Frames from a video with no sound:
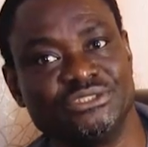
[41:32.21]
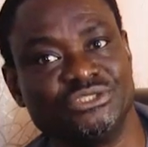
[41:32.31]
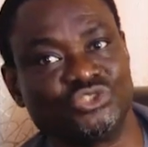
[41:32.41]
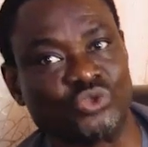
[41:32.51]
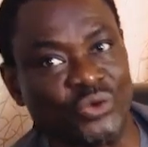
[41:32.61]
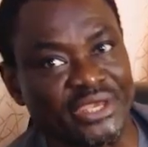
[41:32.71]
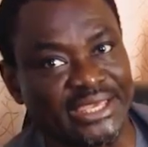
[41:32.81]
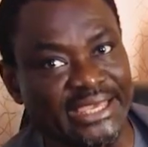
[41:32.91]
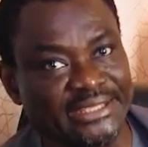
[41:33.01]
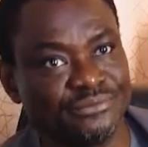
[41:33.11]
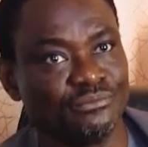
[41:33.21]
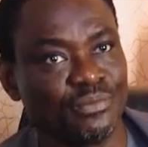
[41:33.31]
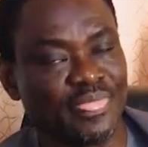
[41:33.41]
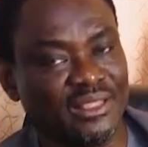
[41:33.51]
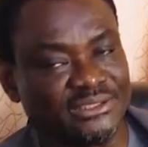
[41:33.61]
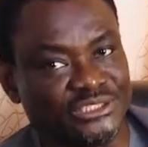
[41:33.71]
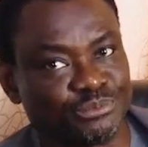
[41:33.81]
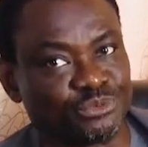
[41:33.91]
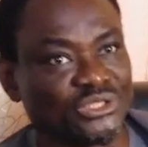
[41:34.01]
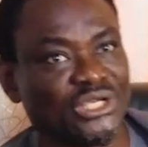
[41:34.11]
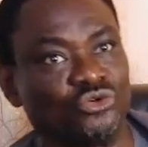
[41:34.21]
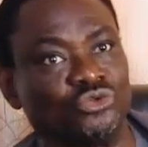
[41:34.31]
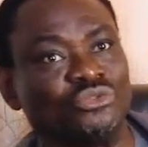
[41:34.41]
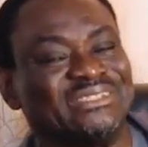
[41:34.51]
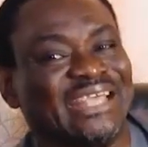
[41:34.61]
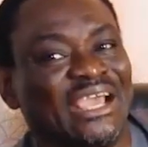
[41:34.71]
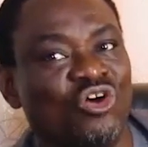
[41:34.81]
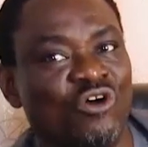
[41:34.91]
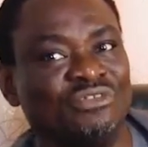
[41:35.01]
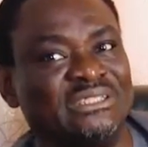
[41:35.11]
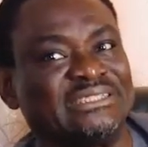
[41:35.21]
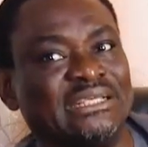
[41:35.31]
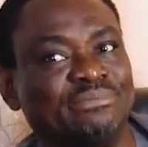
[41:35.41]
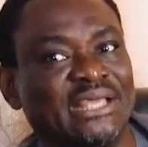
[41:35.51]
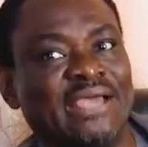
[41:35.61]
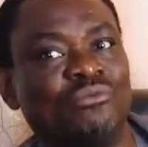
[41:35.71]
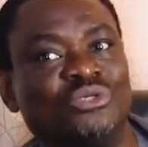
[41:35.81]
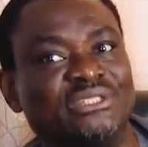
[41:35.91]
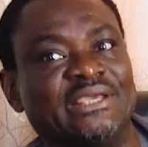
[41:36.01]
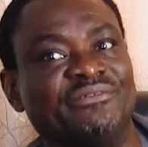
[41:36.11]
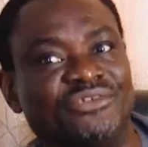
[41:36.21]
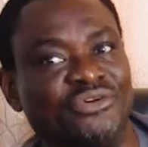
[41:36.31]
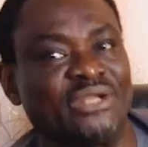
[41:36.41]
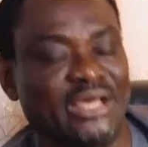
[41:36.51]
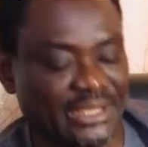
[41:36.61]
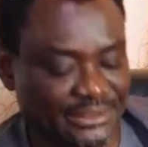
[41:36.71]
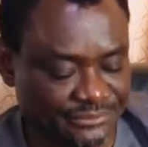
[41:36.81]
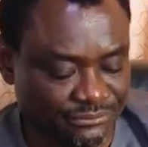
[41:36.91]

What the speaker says: So again, this project couldn't take off the same time with every other